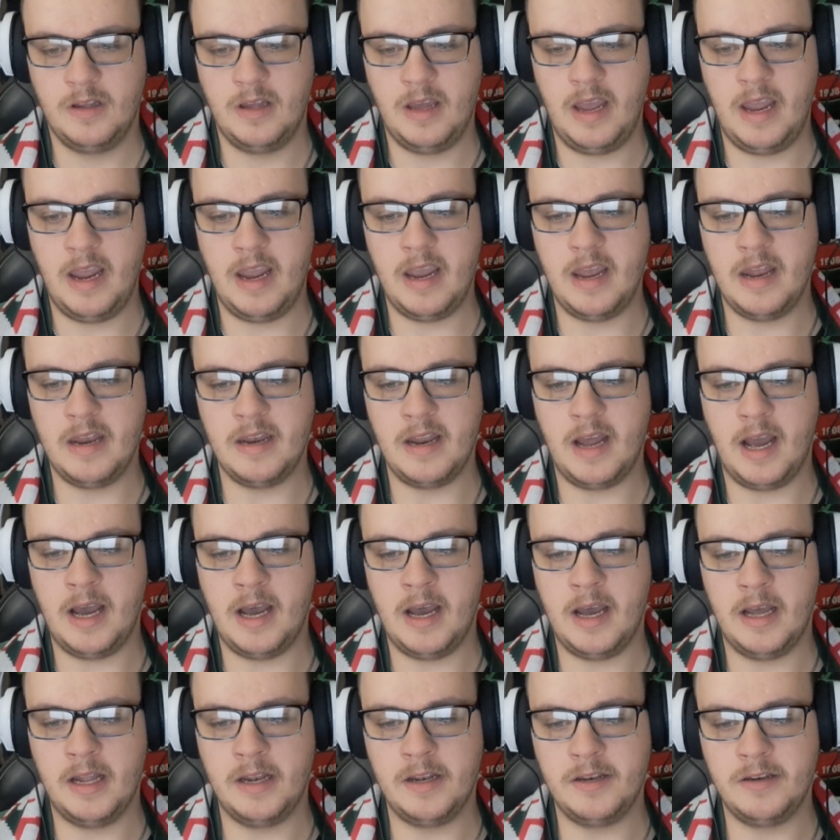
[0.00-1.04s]
And
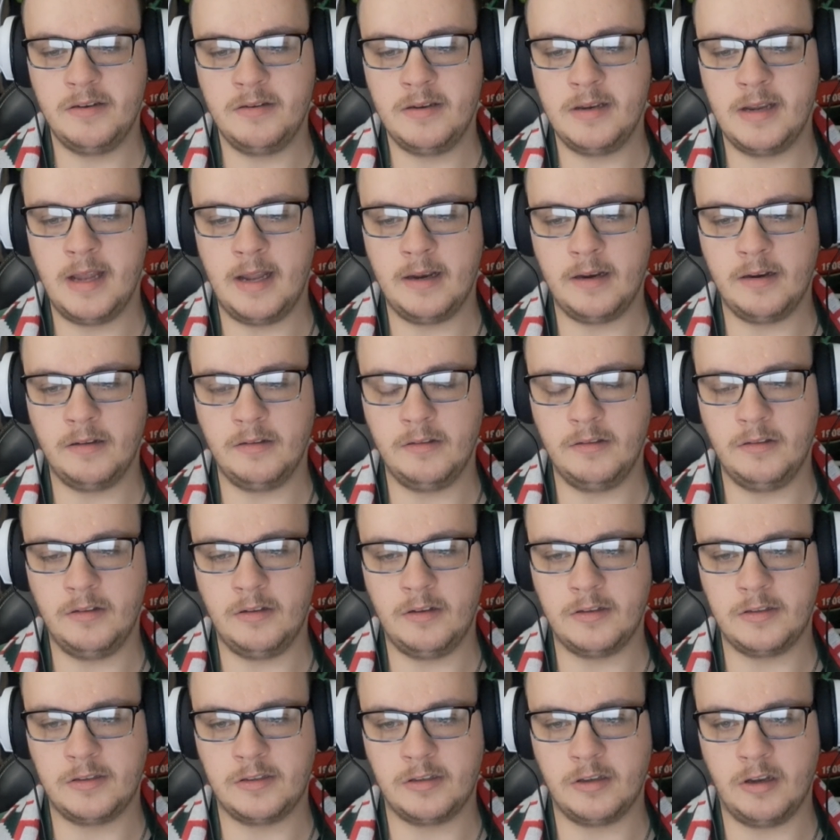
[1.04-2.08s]
another
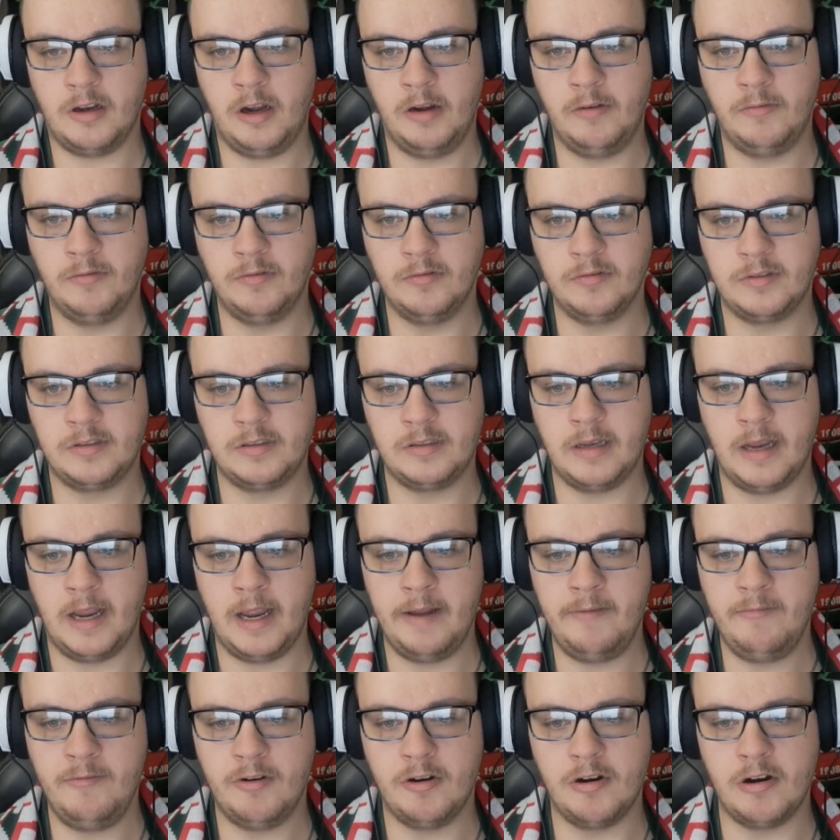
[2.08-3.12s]
loss, I will
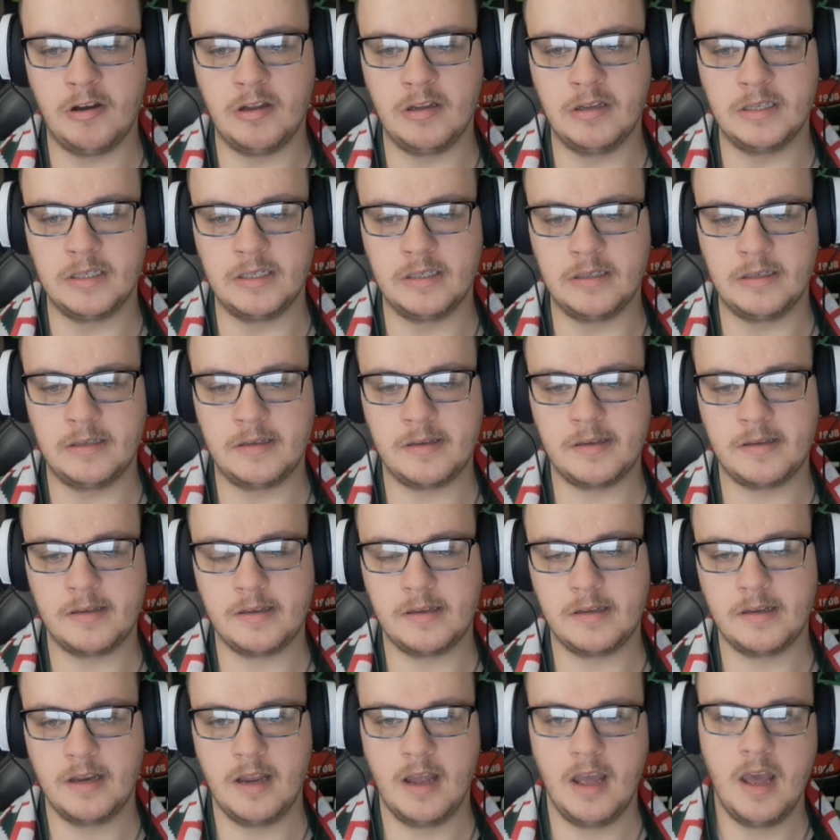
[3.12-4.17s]
say,
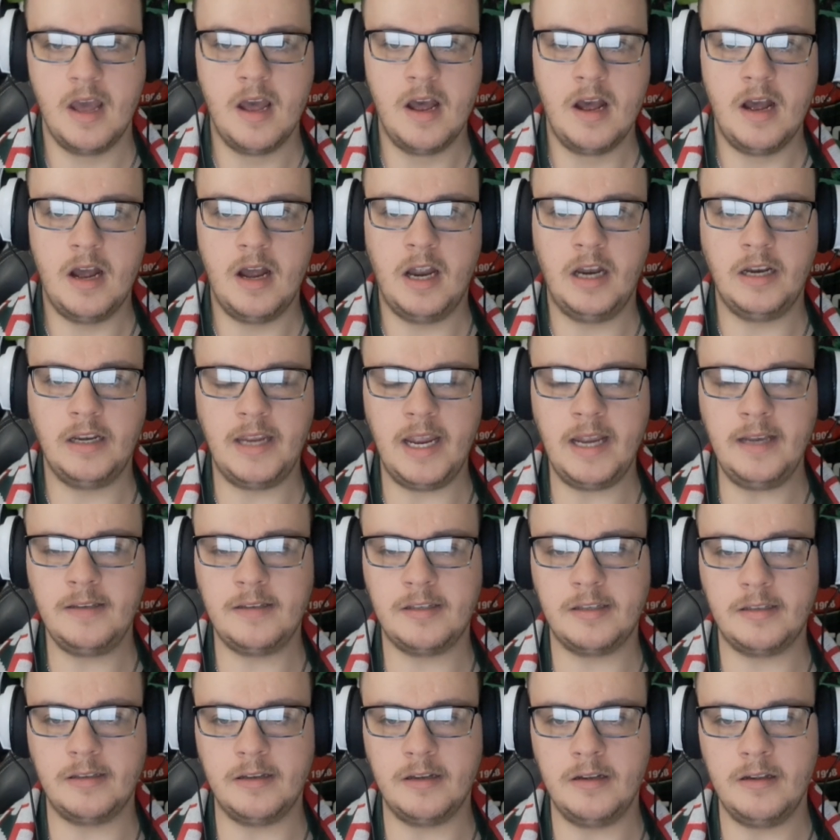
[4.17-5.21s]
was
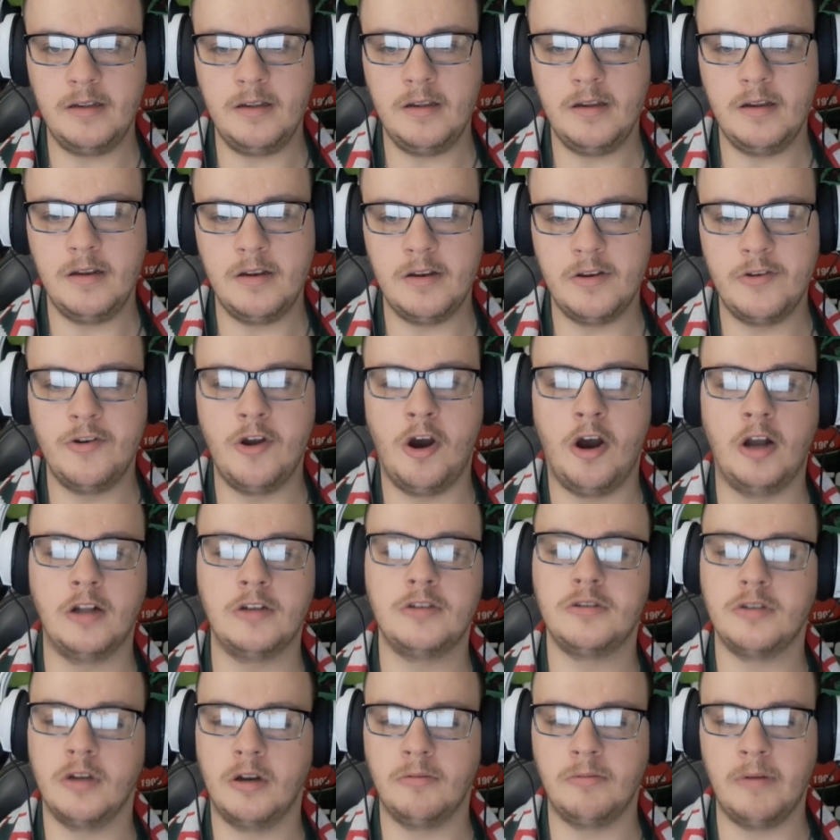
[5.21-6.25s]
against the
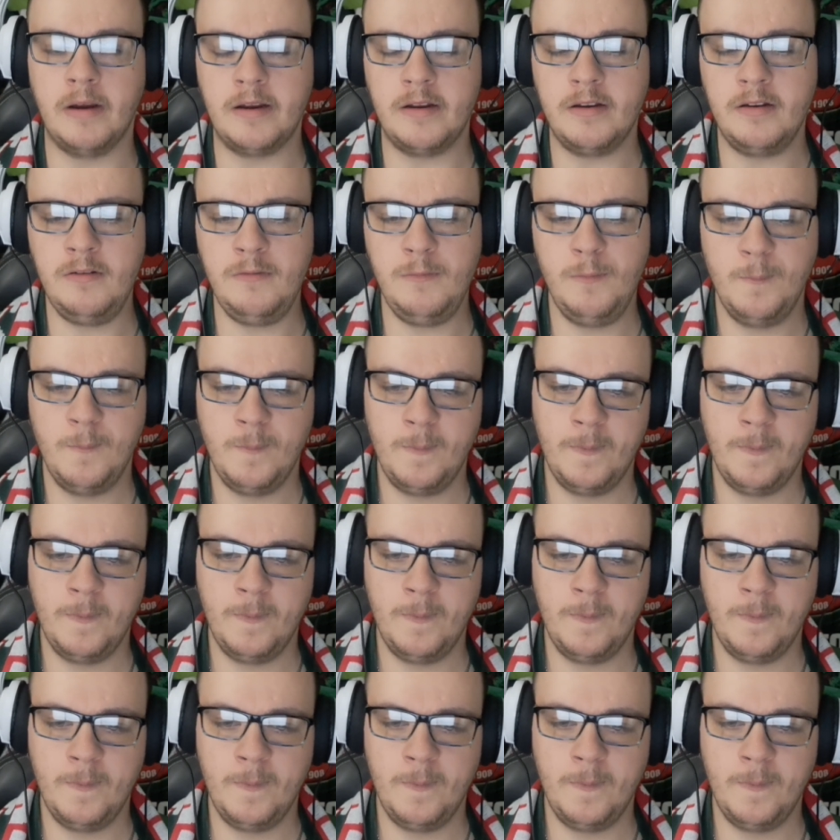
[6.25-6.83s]
Knights, I reckon.